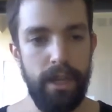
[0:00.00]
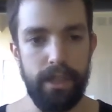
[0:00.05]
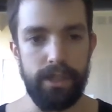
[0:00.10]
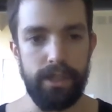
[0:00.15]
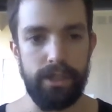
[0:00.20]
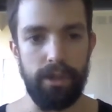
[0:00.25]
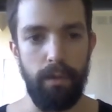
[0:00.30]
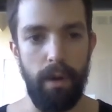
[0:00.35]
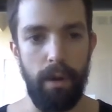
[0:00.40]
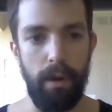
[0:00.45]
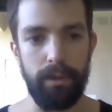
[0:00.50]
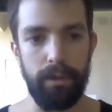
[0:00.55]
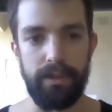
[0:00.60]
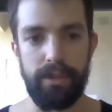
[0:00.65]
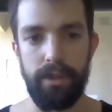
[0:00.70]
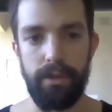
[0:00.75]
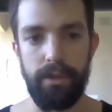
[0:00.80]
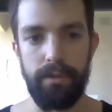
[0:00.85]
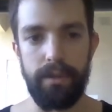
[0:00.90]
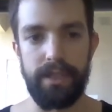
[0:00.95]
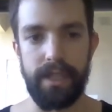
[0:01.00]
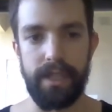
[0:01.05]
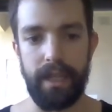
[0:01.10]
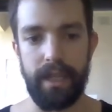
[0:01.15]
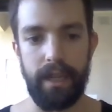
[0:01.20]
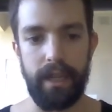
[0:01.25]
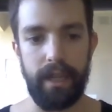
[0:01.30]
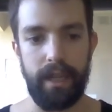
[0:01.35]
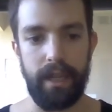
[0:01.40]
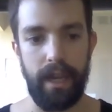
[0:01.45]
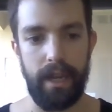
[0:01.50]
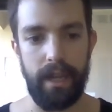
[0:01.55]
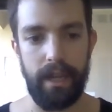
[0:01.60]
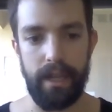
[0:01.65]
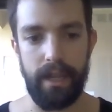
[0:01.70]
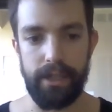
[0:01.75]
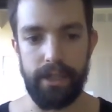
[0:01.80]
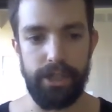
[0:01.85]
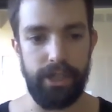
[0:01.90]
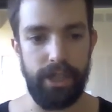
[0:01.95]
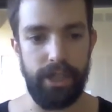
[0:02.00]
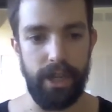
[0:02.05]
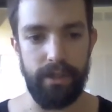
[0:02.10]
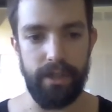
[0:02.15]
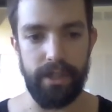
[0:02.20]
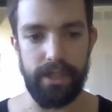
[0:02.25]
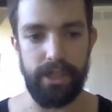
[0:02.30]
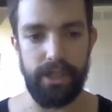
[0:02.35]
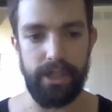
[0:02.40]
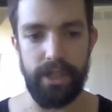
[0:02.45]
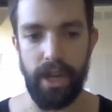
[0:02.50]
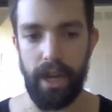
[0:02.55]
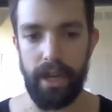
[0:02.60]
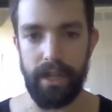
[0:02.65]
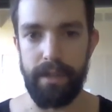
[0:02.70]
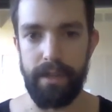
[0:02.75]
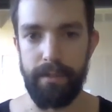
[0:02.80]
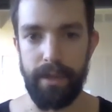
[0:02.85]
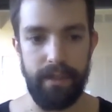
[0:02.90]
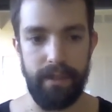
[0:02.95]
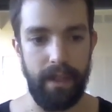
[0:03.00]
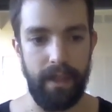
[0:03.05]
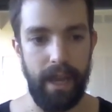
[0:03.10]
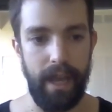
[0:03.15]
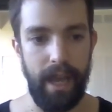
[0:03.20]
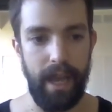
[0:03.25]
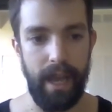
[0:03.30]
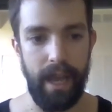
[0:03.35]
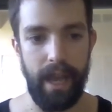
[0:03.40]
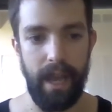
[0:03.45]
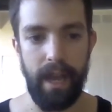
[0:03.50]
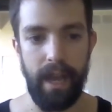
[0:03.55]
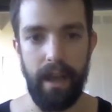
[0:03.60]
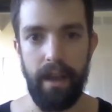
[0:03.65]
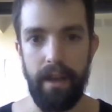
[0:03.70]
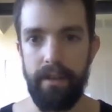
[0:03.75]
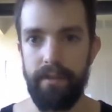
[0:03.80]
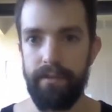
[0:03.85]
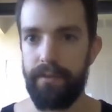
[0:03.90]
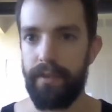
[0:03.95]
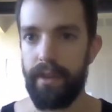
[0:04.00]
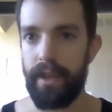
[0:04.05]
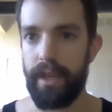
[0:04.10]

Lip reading: So what we'll do is I'm going to kind of share this document that I have,